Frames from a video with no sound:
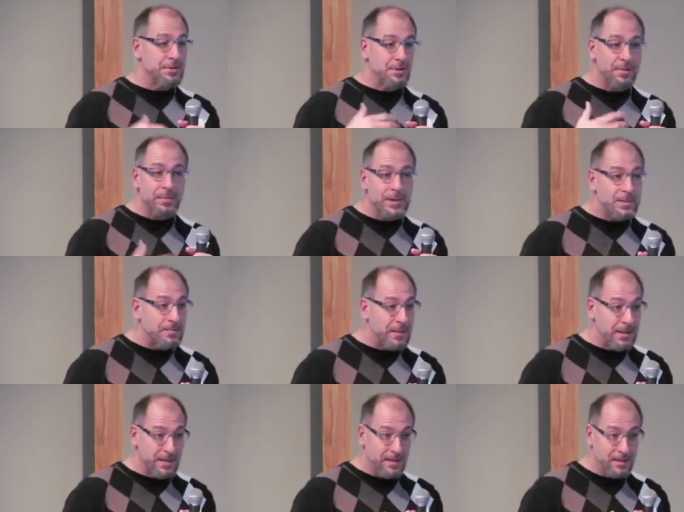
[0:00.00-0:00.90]
so let me
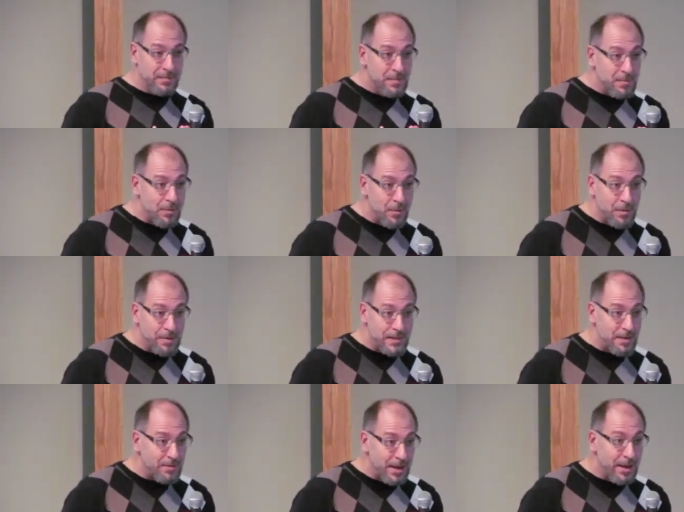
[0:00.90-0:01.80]
explain it a little bit more. Is
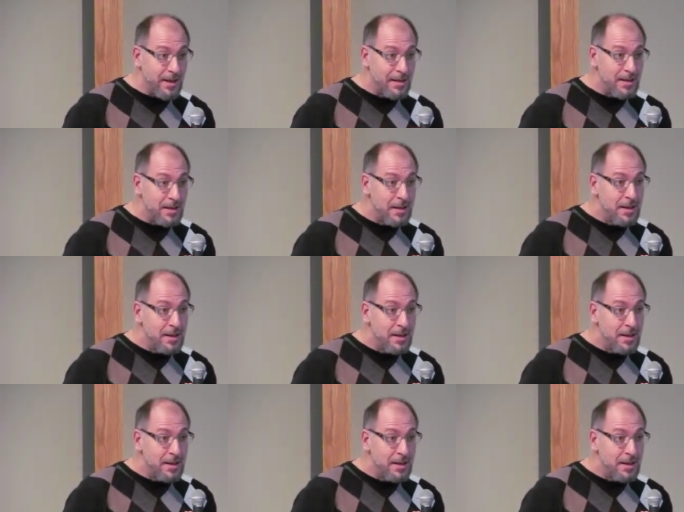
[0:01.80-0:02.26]
that okay?